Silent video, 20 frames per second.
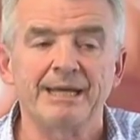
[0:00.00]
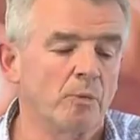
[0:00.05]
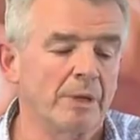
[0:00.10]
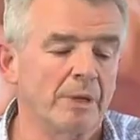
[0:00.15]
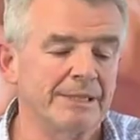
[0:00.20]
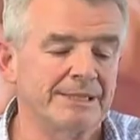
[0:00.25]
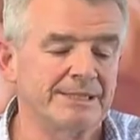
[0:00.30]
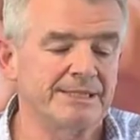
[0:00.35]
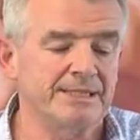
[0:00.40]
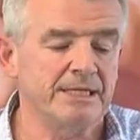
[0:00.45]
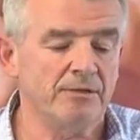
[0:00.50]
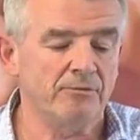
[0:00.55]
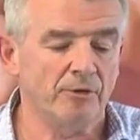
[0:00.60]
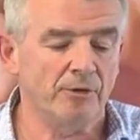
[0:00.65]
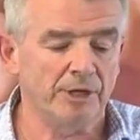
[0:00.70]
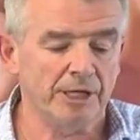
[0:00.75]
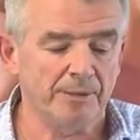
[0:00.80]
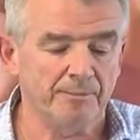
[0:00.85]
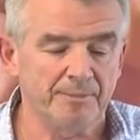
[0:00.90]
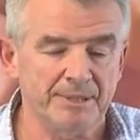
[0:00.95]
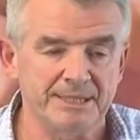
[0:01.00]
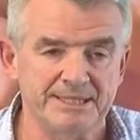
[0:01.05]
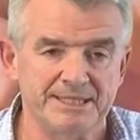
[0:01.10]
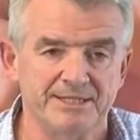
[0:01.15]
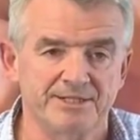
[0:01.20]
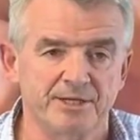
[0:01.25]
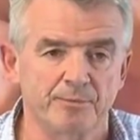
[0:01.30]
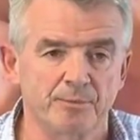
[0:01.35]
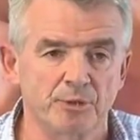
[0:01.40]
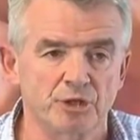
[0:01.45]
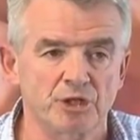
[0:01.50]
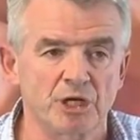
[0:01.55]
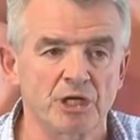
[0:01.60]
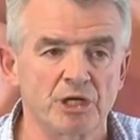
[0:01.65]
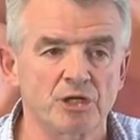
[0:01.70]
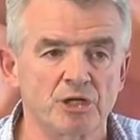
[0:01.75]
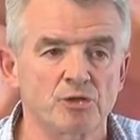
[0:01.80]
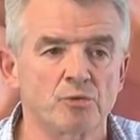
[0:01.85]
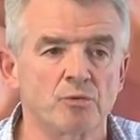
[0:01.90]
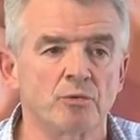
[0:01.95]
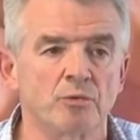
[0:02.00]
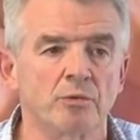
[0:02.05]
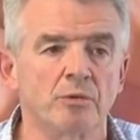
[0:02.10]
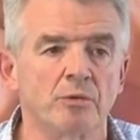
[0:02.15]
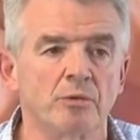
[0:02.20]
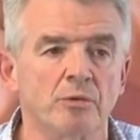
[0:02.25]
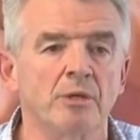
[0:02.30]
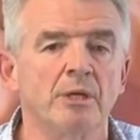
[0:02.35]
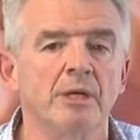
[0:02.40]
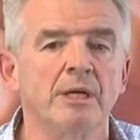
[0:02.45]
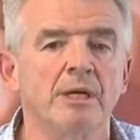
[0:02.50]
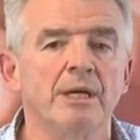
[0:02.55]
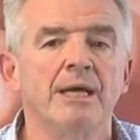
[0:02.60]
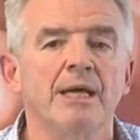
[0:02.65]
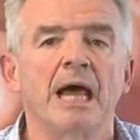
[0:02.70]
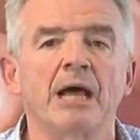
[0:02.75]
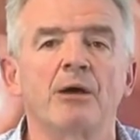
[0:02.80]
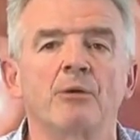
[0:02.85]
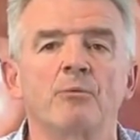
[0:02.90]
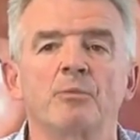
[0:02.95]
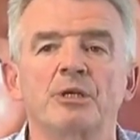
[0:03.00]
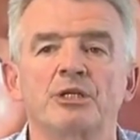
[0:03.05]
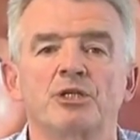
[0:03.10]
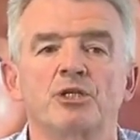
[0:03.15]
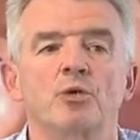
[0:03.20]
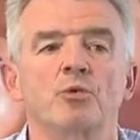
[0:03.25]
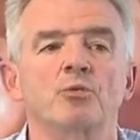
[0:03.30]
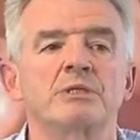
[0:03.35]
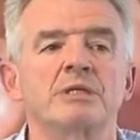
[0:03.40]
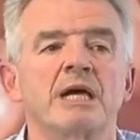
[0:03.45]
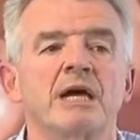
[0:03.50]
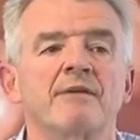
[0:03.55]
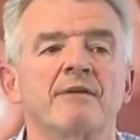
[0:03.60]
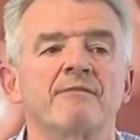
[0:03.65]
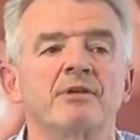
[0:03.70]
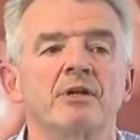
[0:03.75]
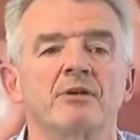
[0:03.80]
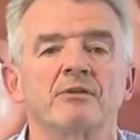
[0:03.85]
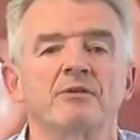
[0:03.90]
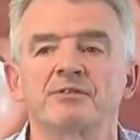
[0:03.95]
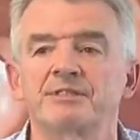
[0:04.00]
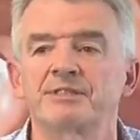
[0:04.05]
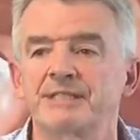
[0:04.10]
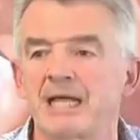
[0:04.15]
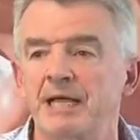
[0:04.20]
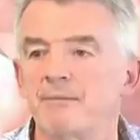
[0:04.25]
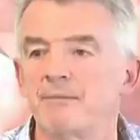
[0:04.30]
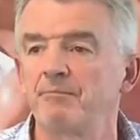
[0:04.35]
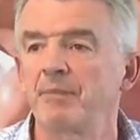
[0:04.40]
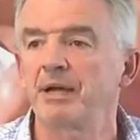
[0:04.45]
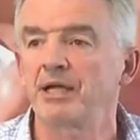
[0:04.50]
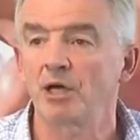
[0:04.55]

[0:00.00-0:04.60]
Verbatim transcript: while still running a busy summer schedule, and we don't have enough standby coverage